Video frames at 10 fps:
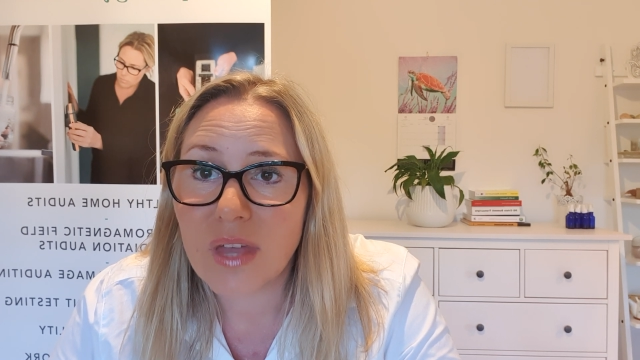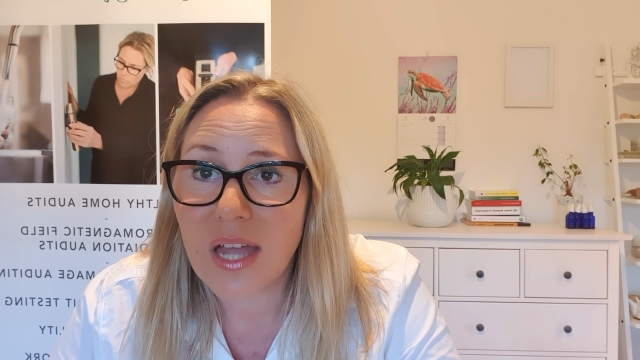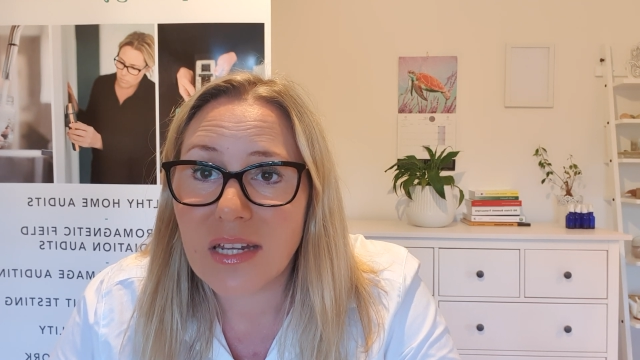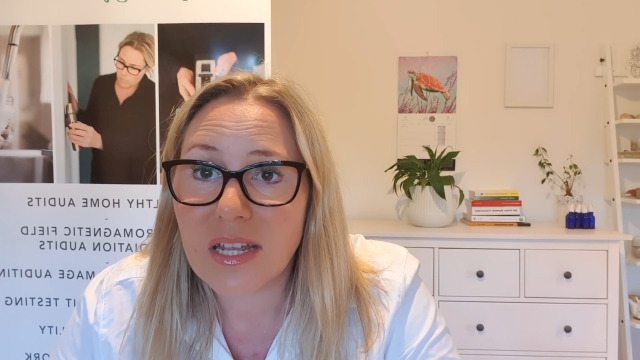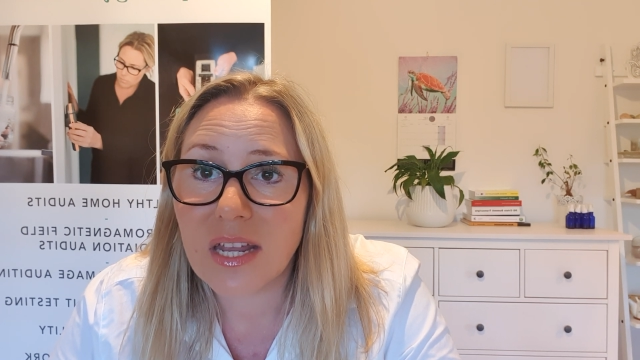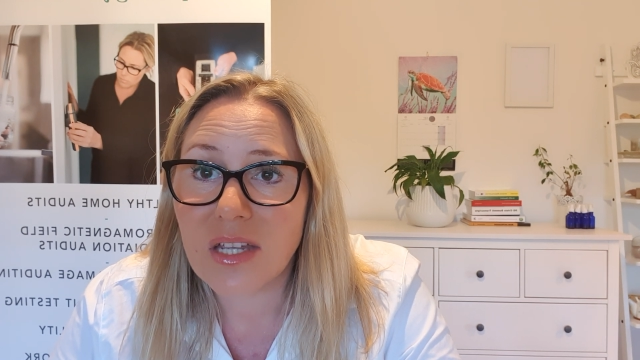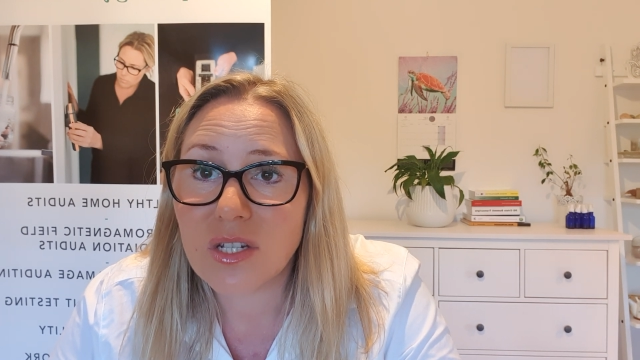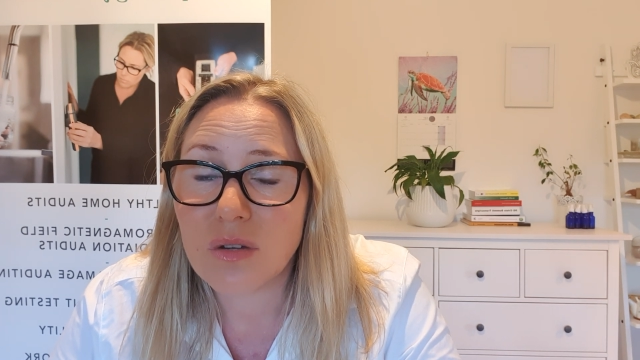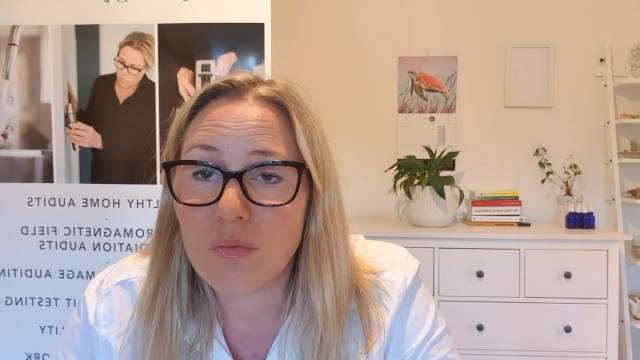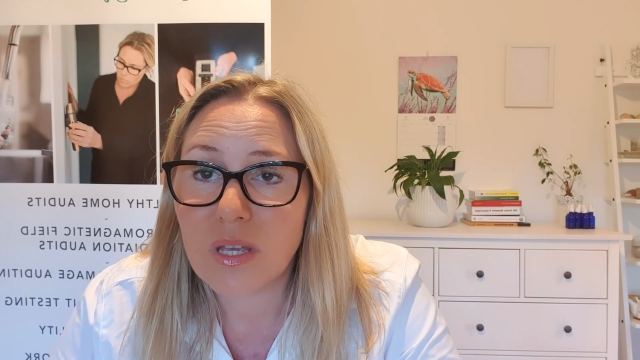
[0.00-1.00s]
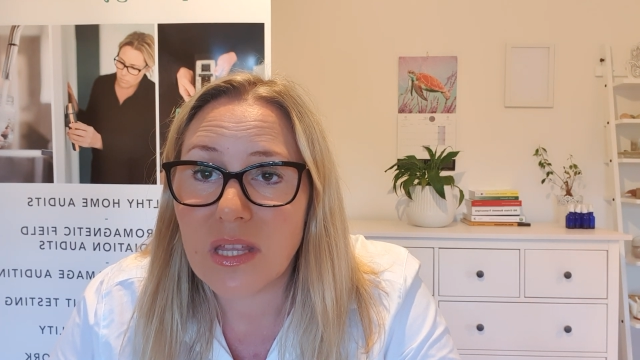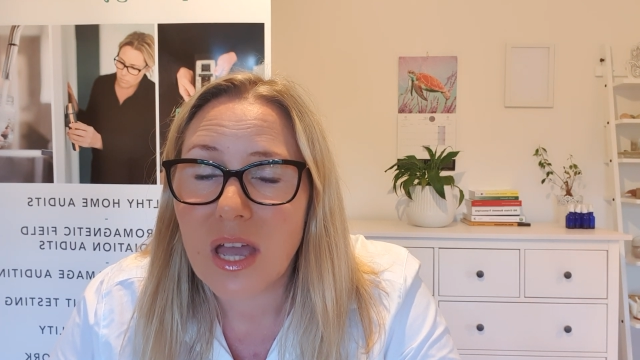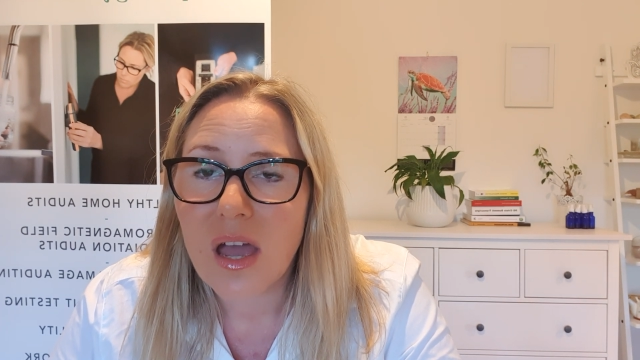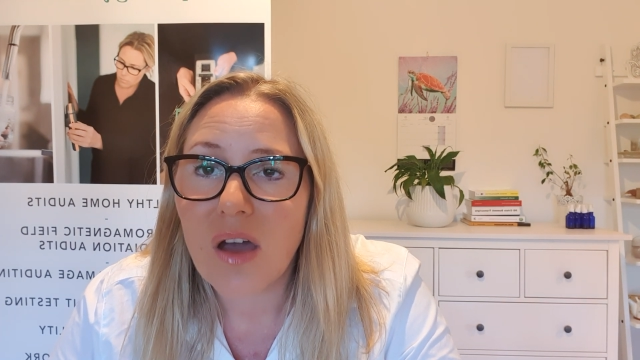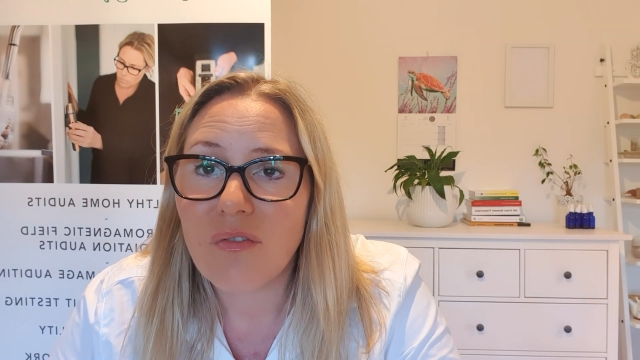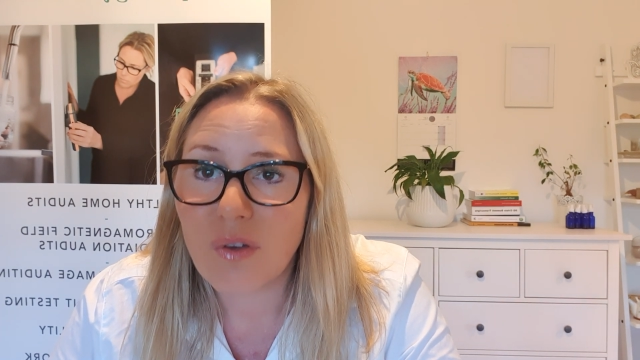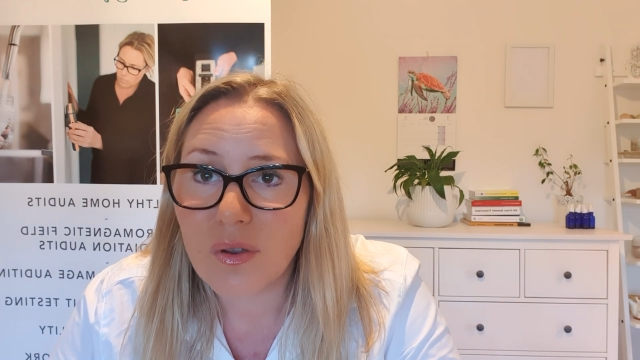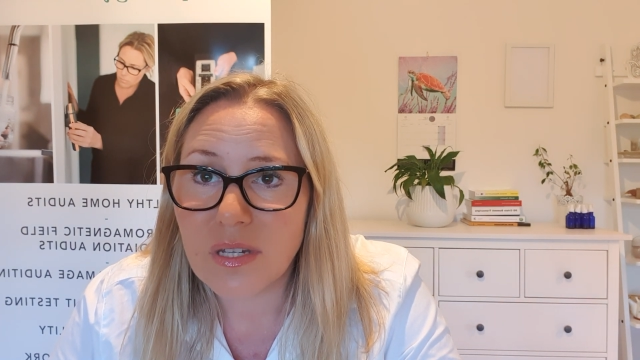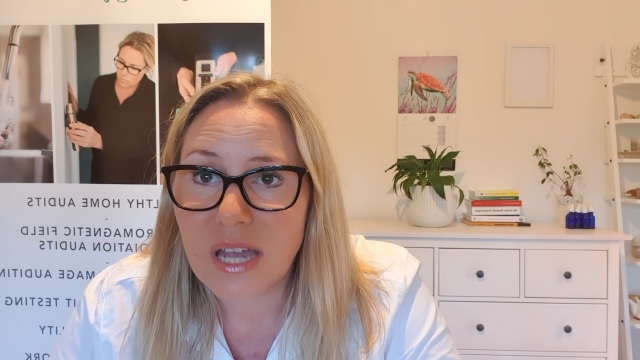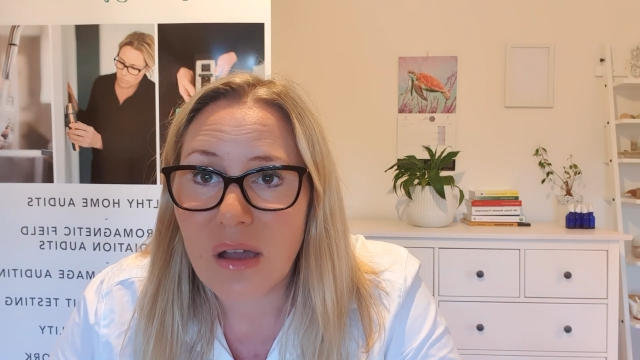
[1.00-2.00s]
that connection with a
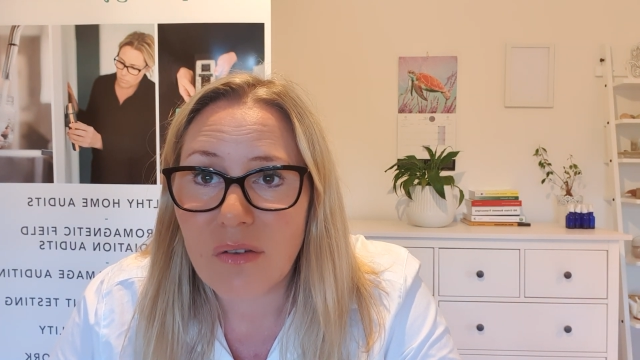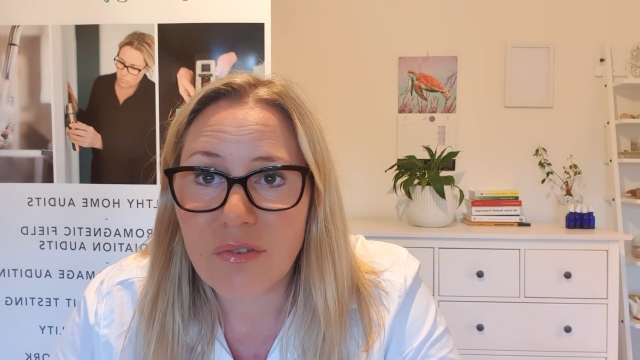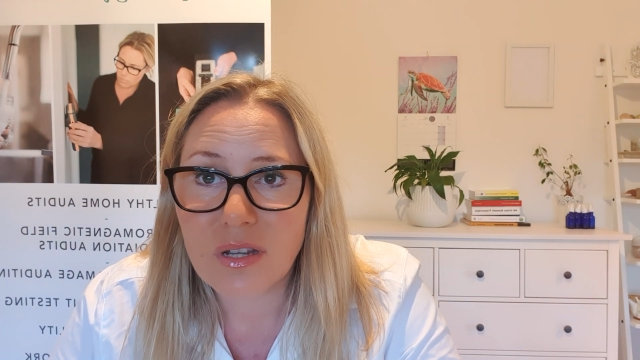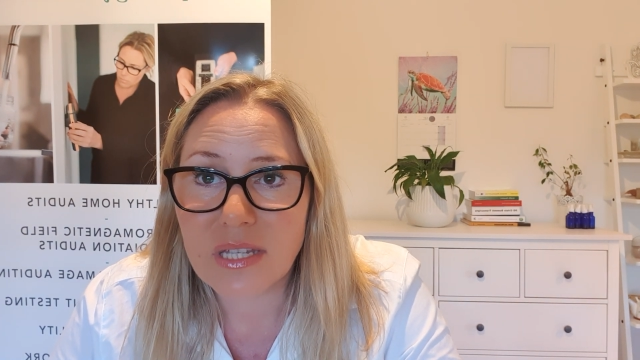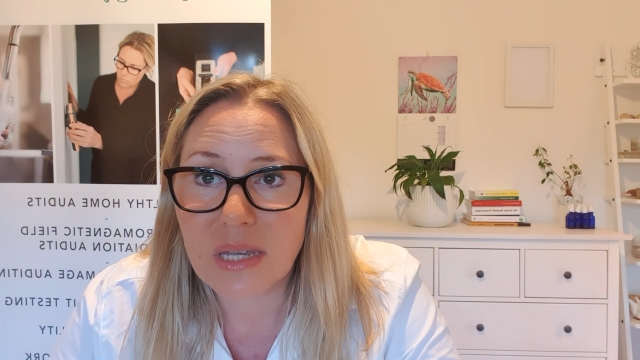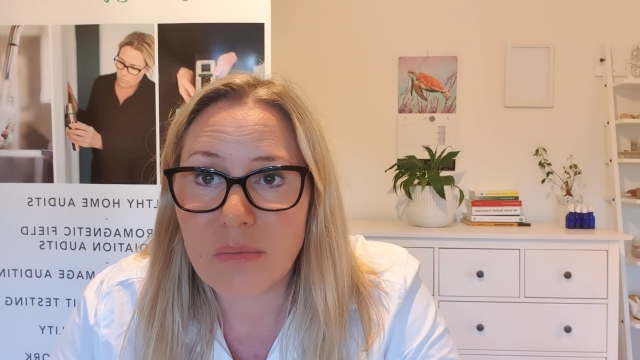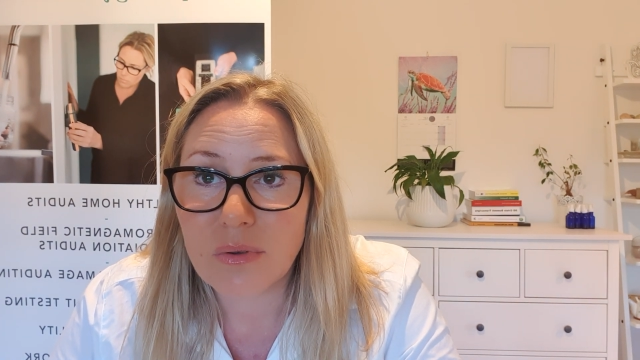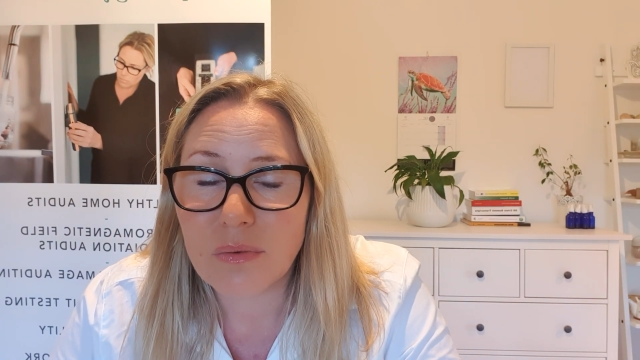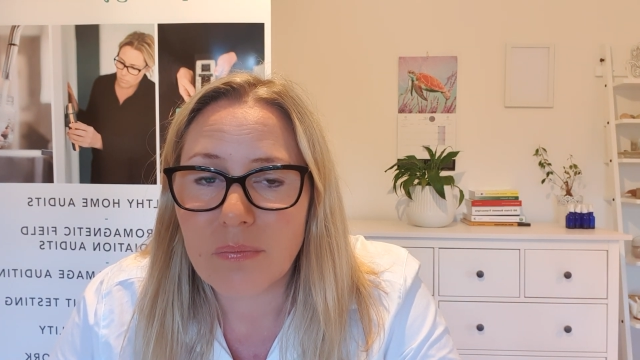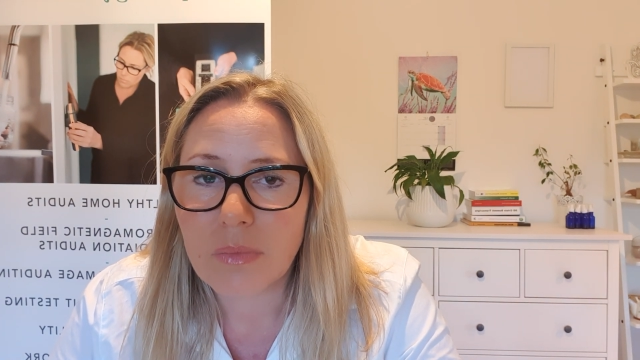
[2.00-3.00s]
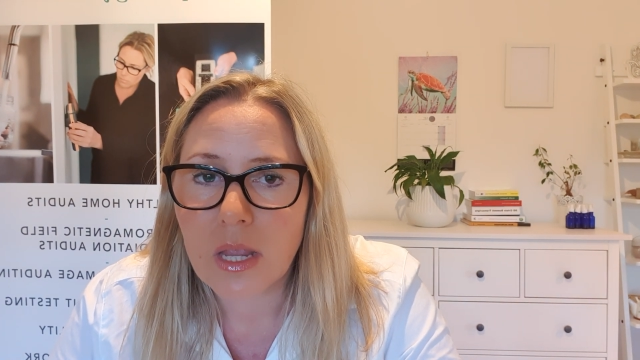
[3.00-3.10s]
phone tower, for example.